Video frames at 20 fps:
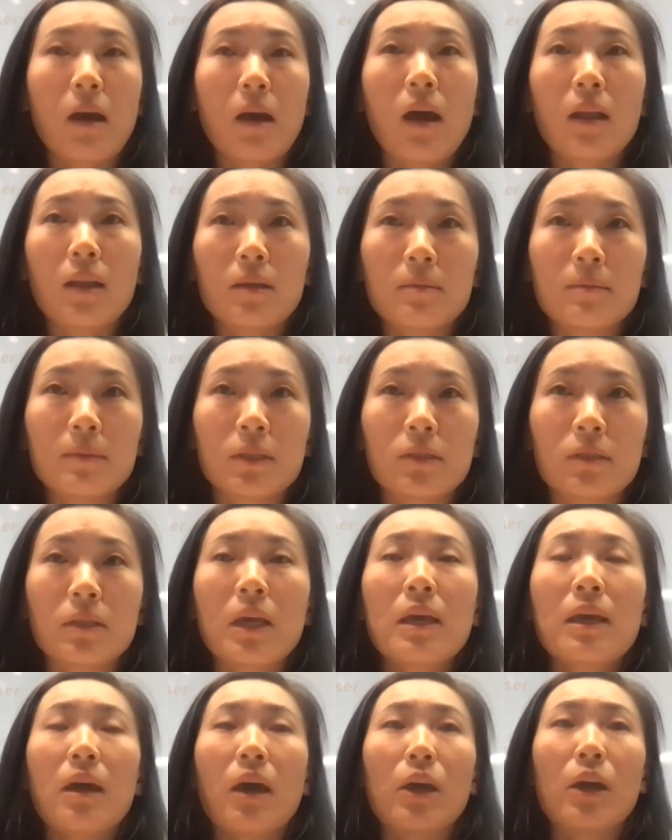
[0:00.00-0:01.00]
columns
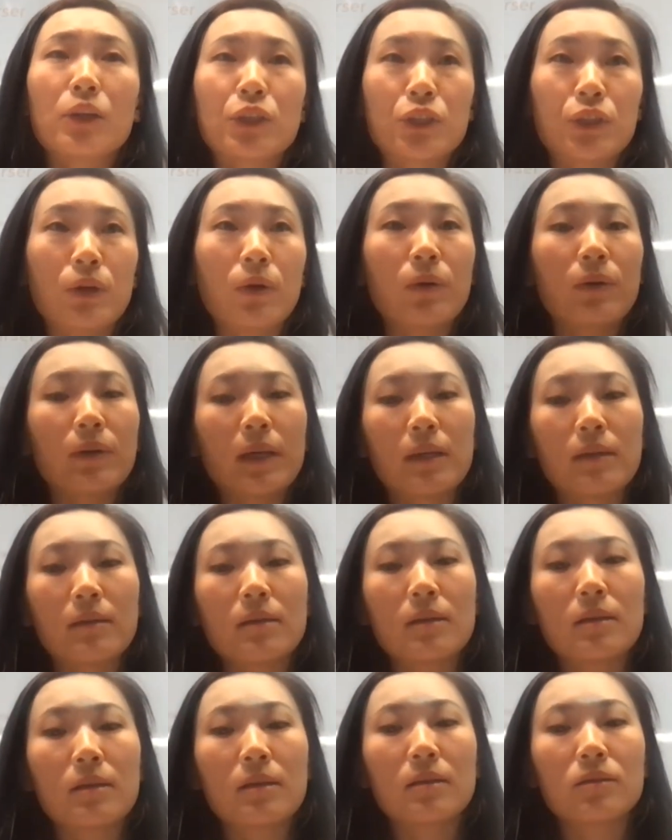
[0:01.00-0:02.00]
are
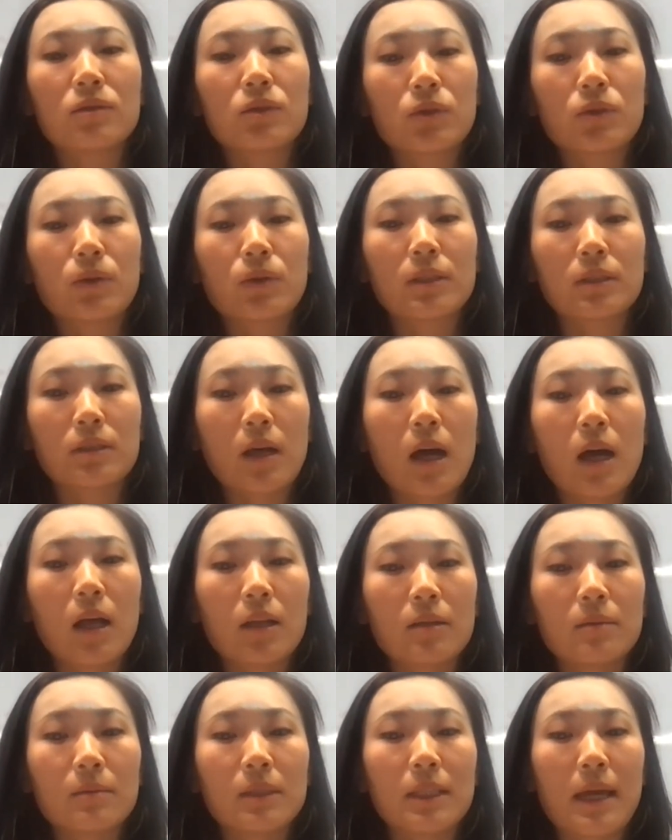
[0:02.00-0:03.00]
showing the source
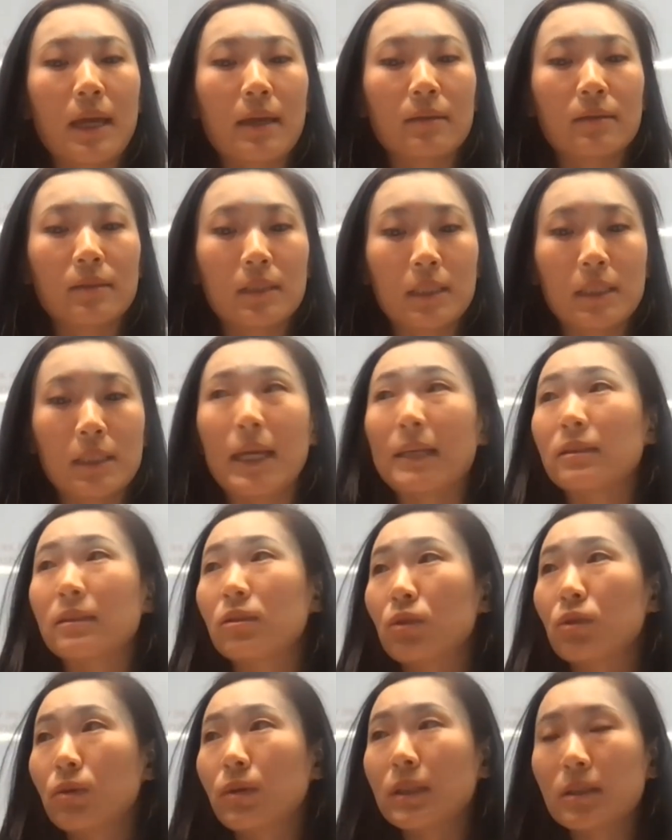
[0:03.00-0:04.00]
columns and its
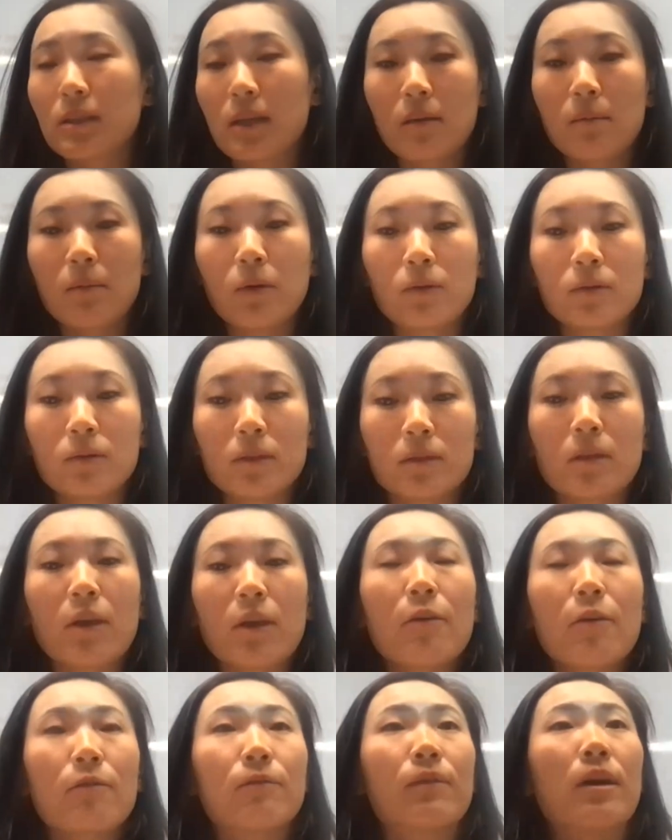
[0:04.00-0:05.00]
source tables
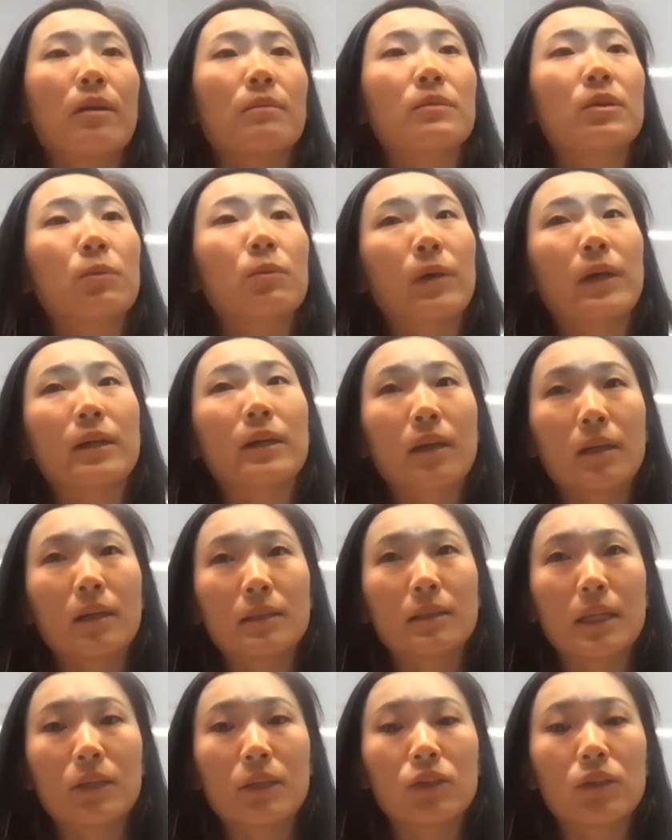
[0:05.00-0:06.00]
from the where
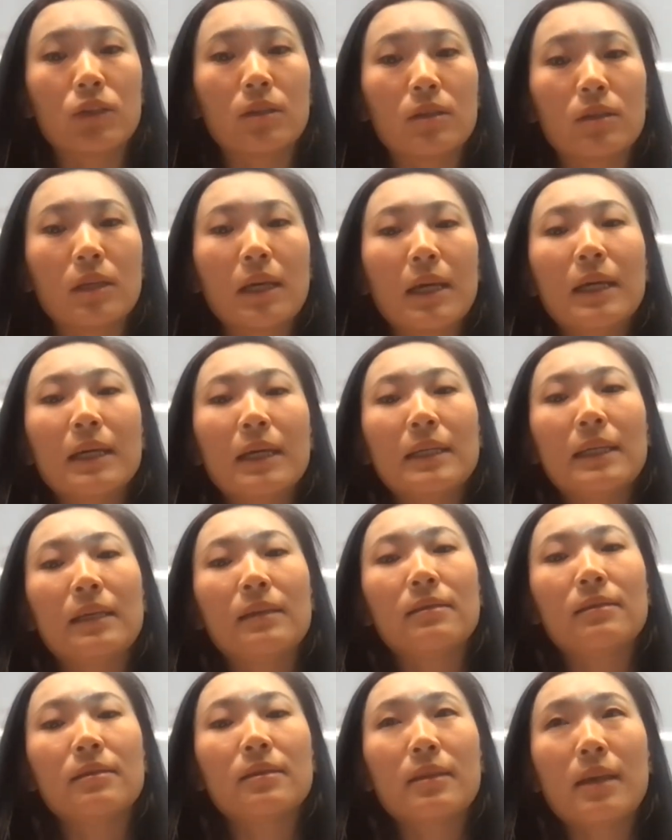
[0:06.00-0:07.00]
condition.
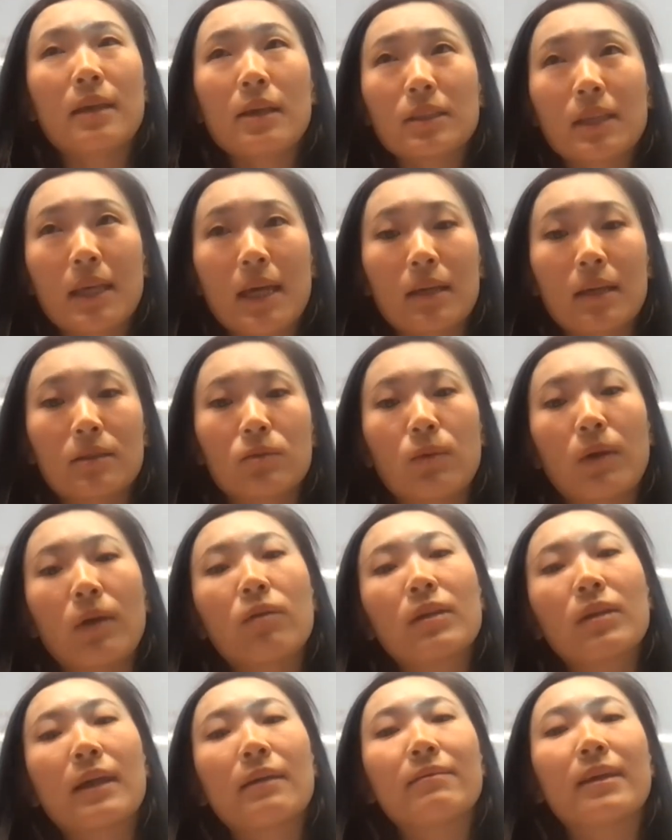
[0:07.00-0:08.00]
In this case, we
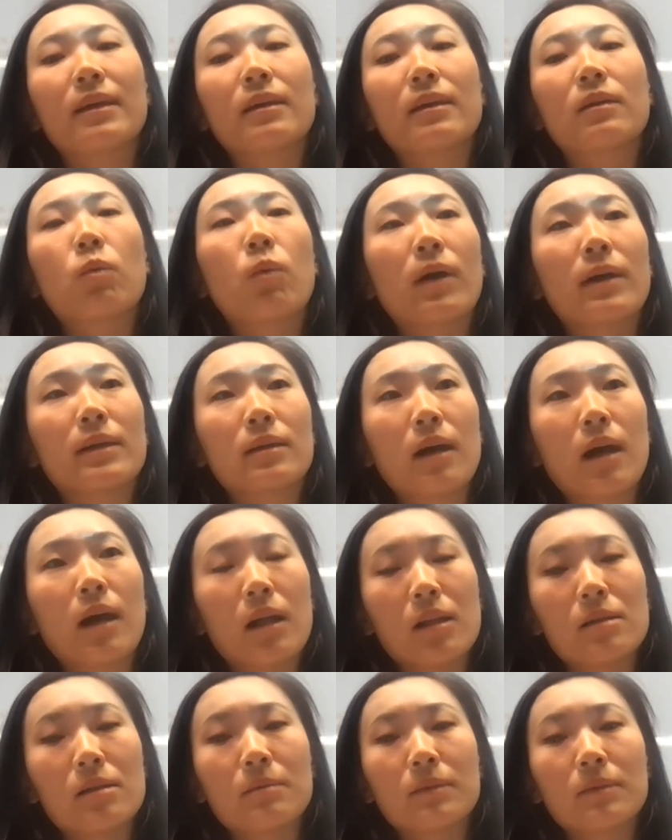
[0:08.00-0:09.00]
only have like one
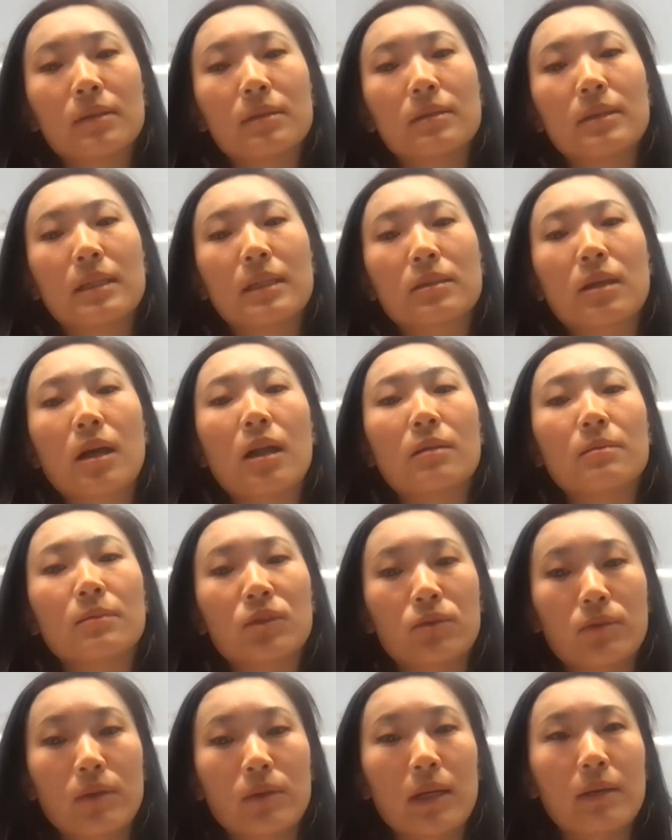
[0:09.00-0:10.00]
column, that's column
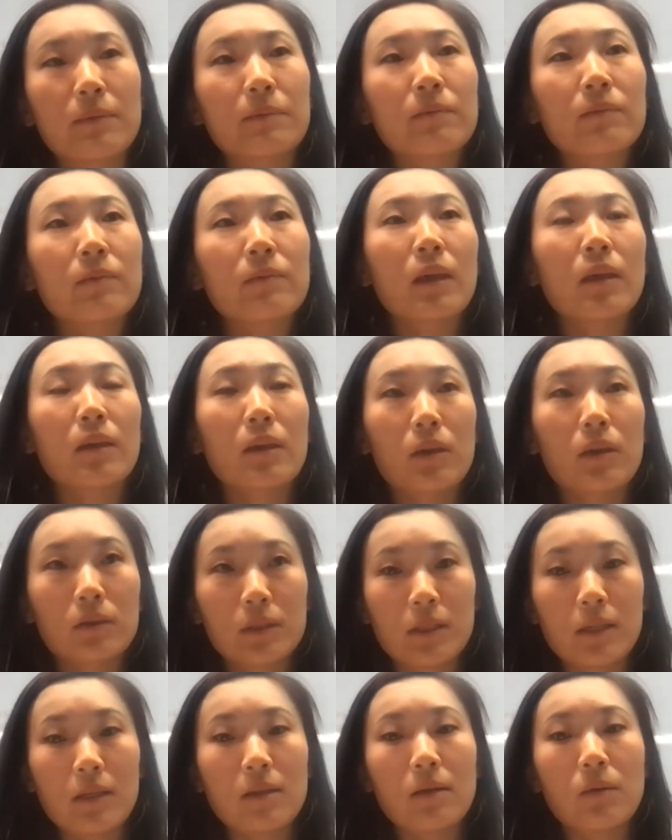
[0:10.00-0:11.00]
3,
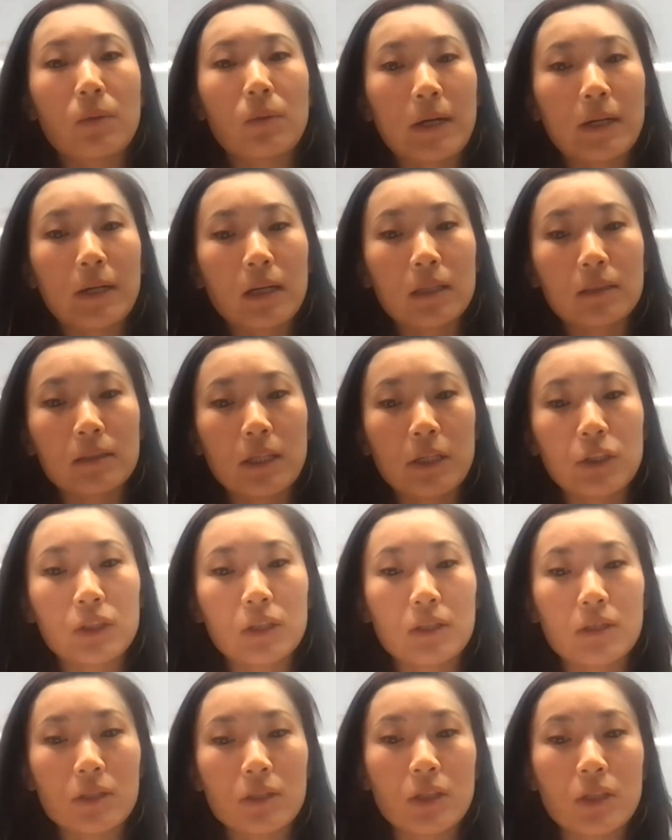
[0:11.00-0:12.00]
used in the where
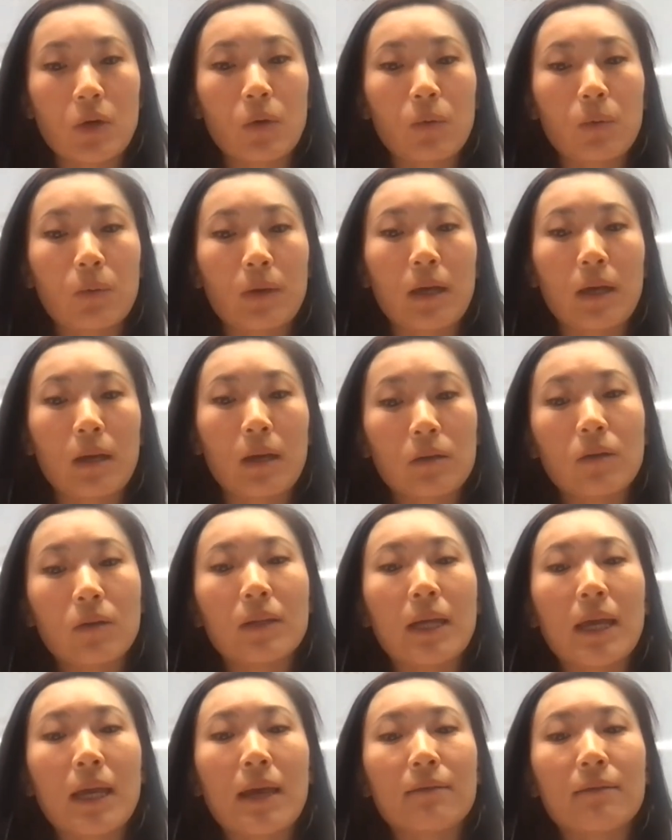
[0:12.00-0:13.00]
condition. So we are
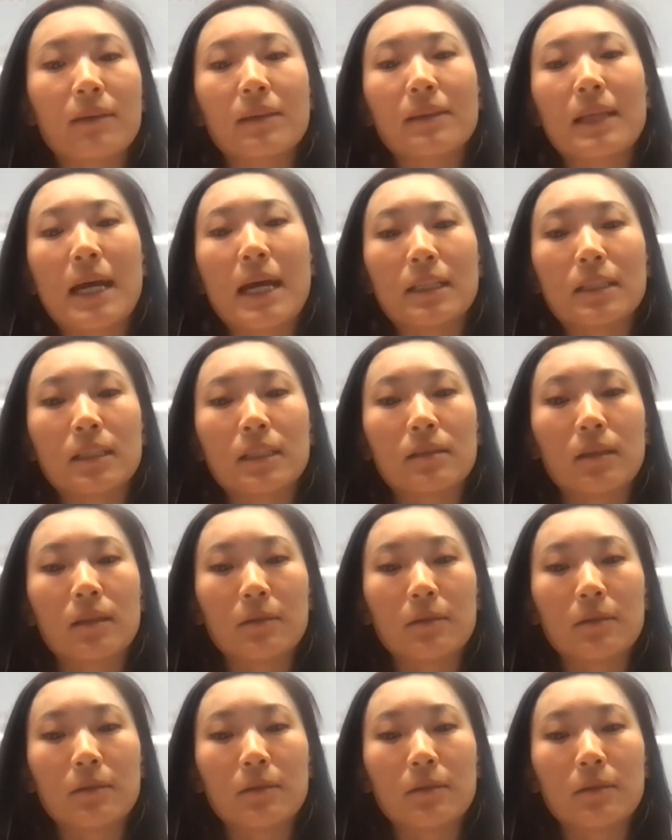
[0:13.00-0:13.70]
only having that